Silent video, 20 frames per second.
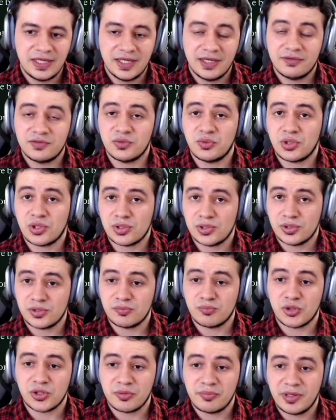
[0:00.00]
If you want to learn
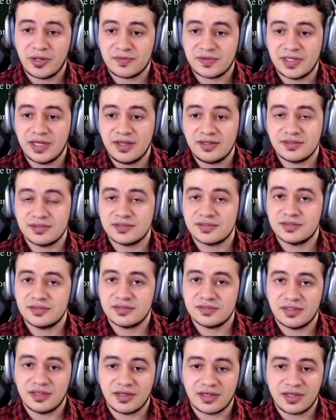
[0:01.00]
more about that, this is
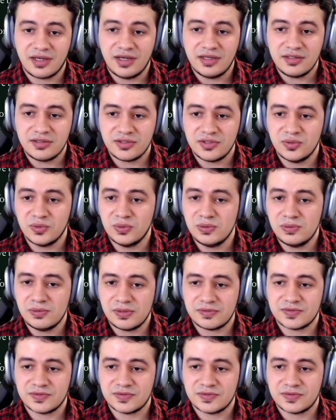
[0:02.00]
kind of cool.